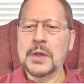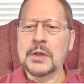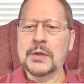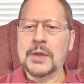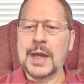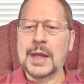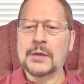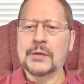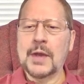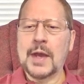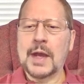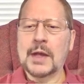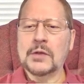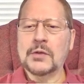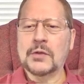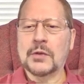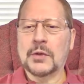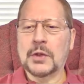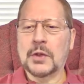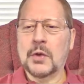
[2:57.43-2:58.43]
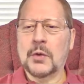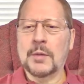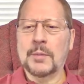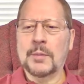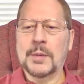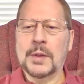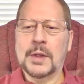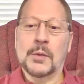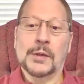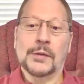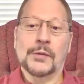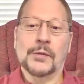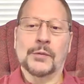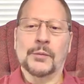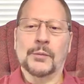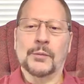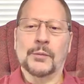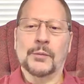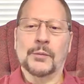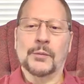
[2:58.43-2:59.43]
that's actually going to be
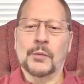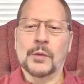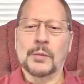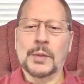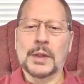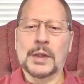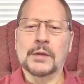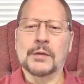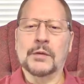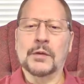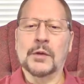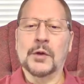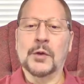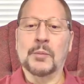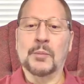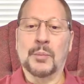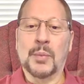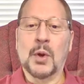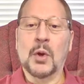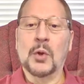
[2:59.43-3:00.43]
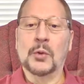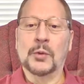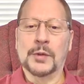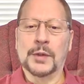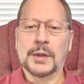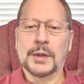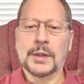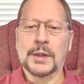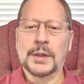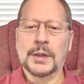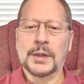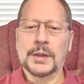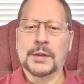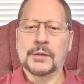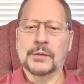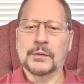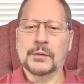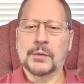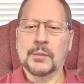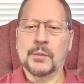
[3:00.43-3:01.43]
would be considered bolded,
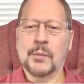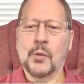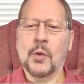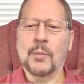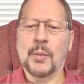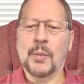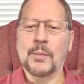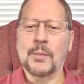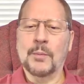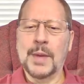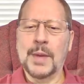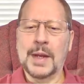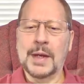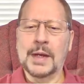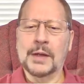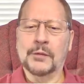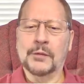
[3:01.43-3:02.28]
more made as